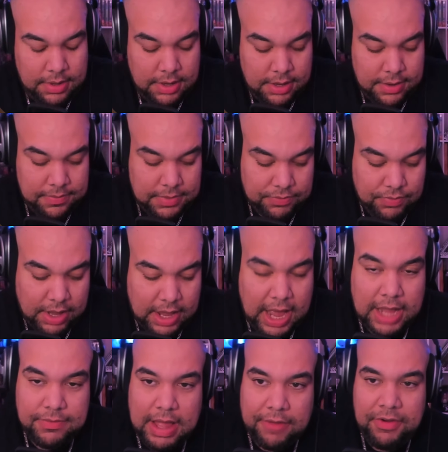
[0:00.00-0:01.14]
Yeah, that's what
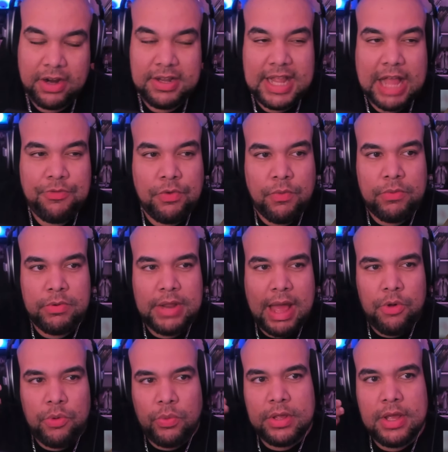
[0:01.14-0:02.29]
I, I figured that's what would,
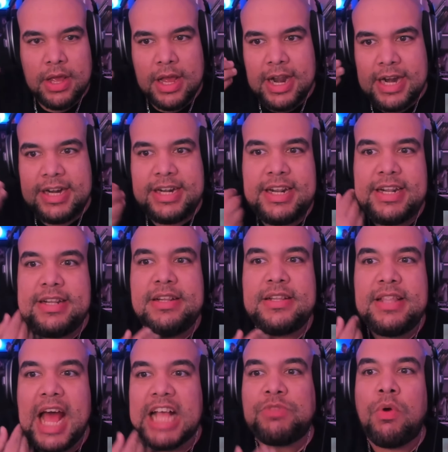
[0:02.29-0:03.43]
that would
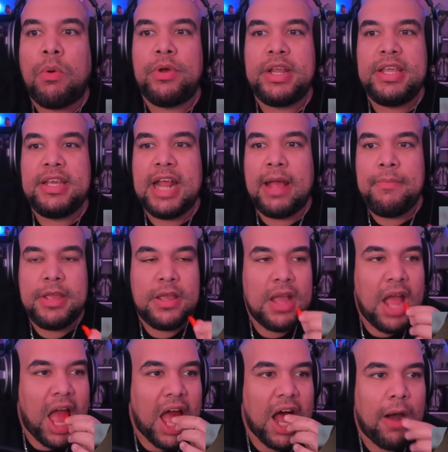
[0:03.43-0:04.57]
that's what would eat at me.